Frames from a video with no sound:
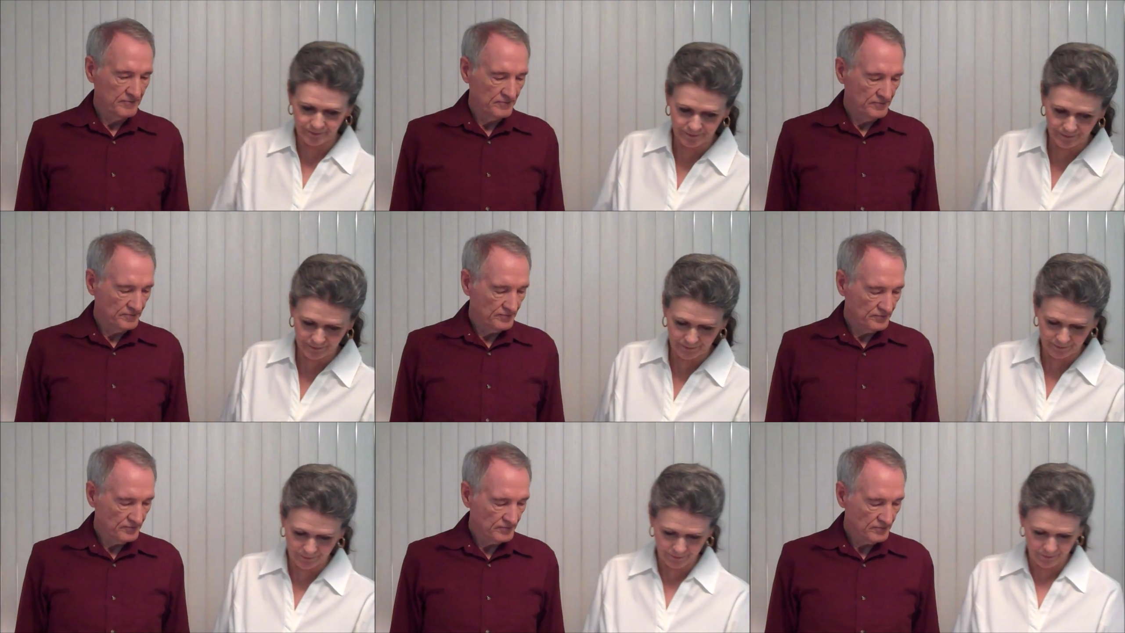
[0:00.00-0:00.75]

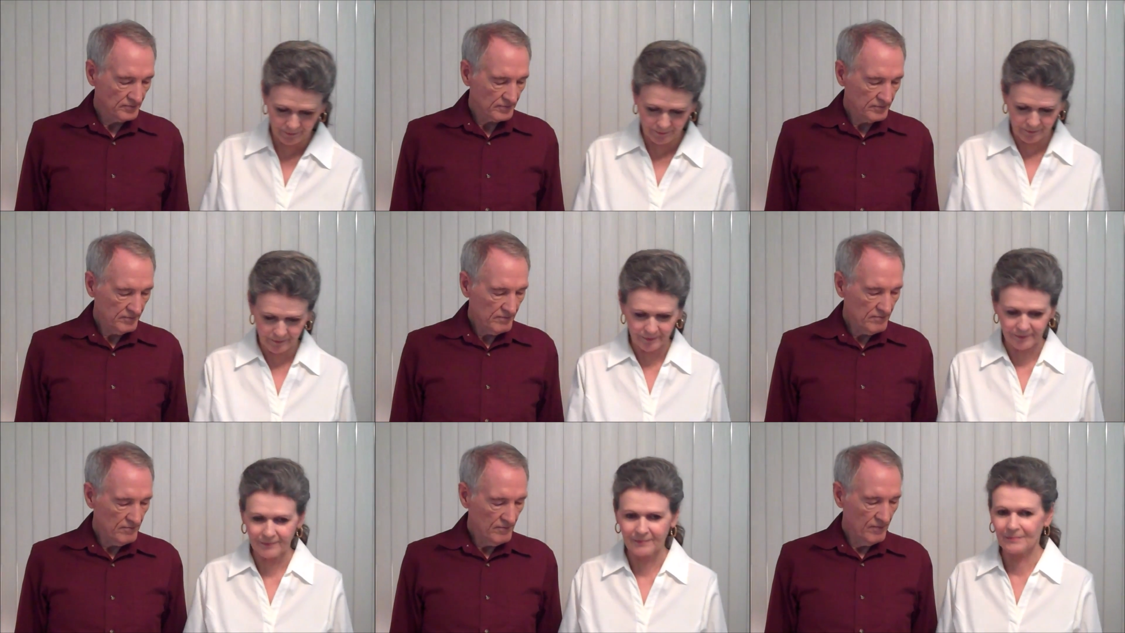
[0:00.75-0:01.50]

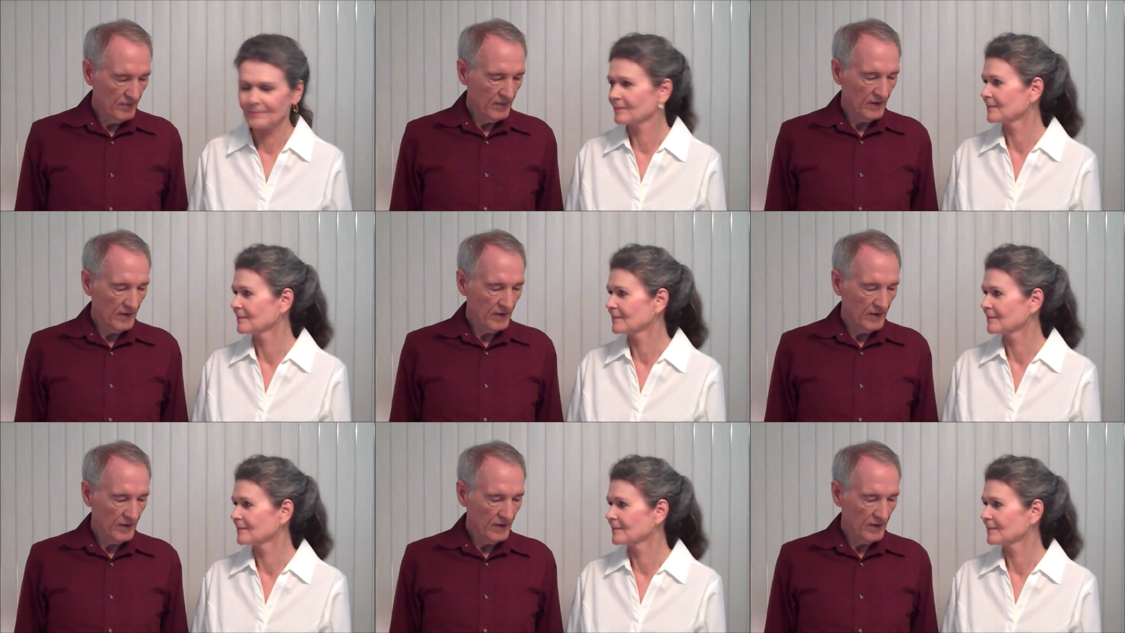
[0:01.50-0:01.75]
Nobody speaks.